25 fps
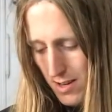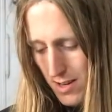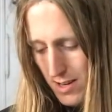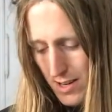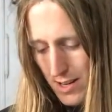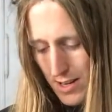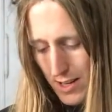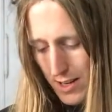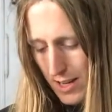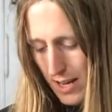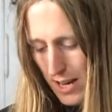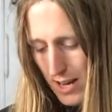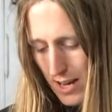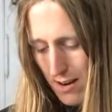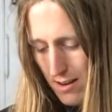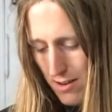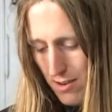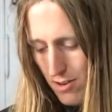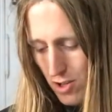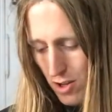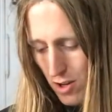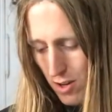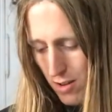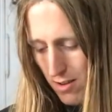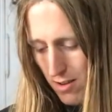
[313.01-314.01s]
And again,
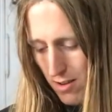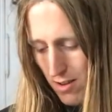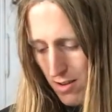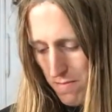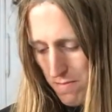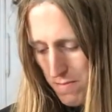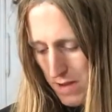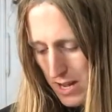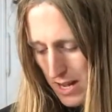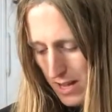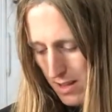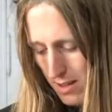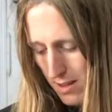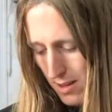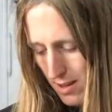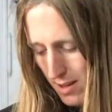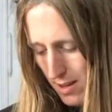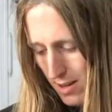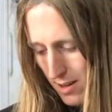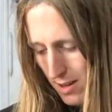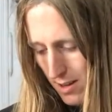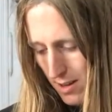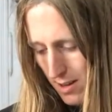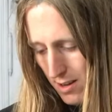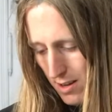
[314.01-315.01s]
just
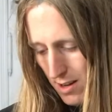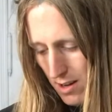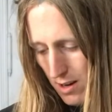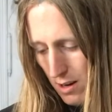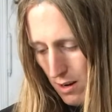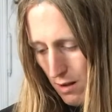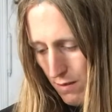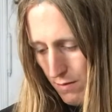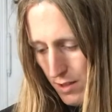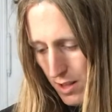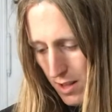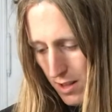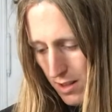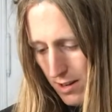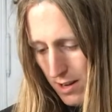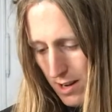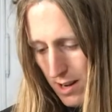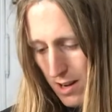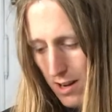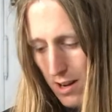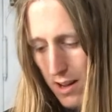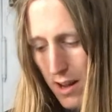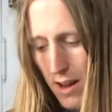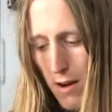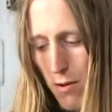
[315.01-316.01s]
amazing. I love the
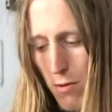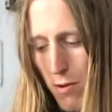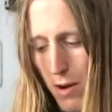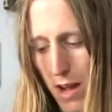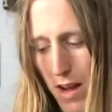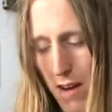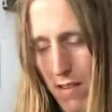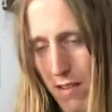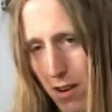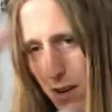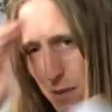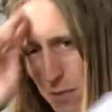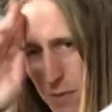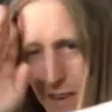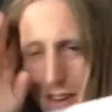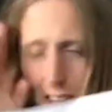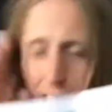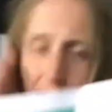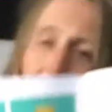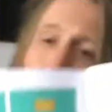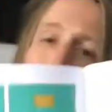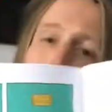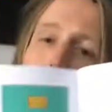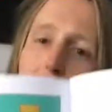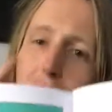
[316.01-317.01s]
style here. We have a little bit
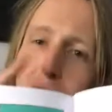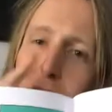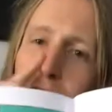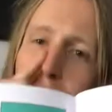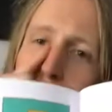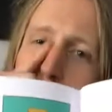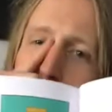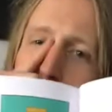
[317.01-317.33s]
like Dexter